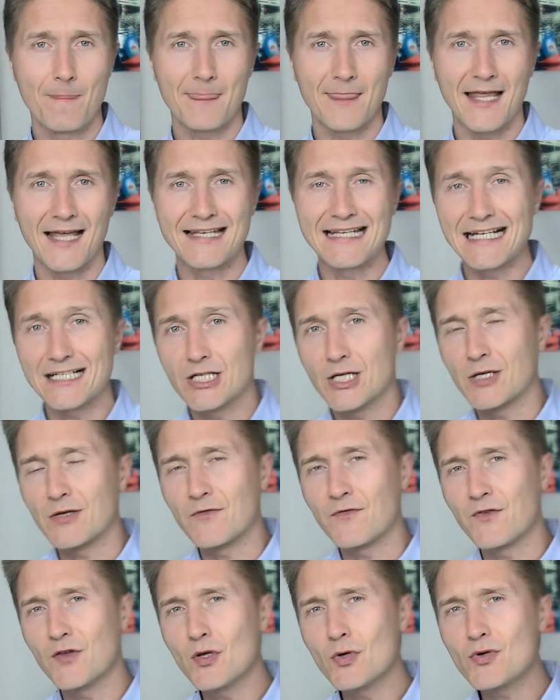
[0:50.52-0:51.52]
And that
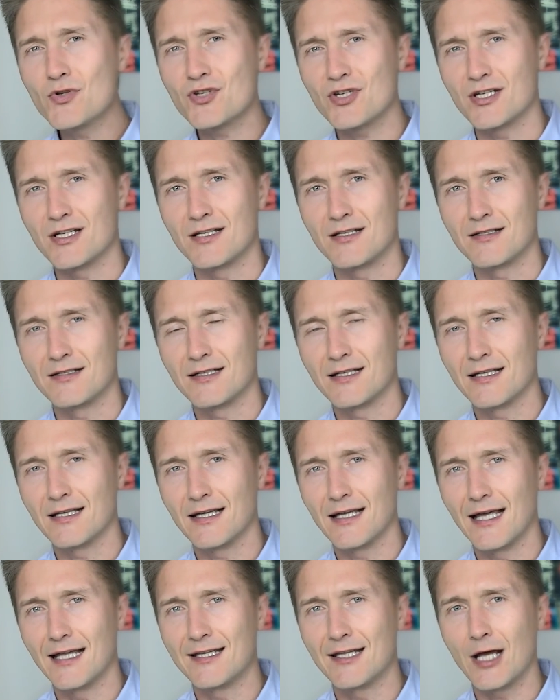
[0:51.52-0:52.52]

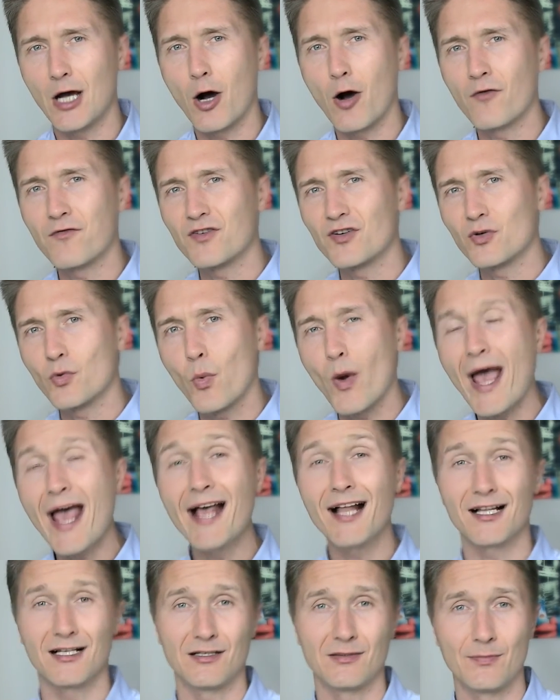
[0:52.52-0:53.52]
confusion and the
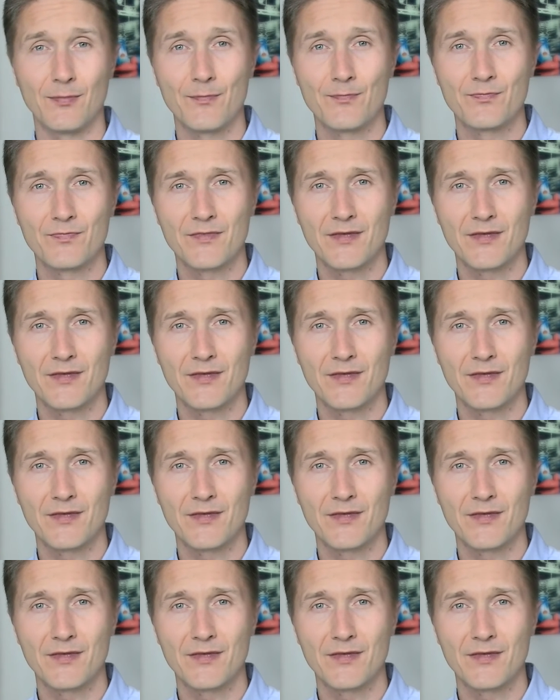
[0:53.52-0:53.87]
overwhelm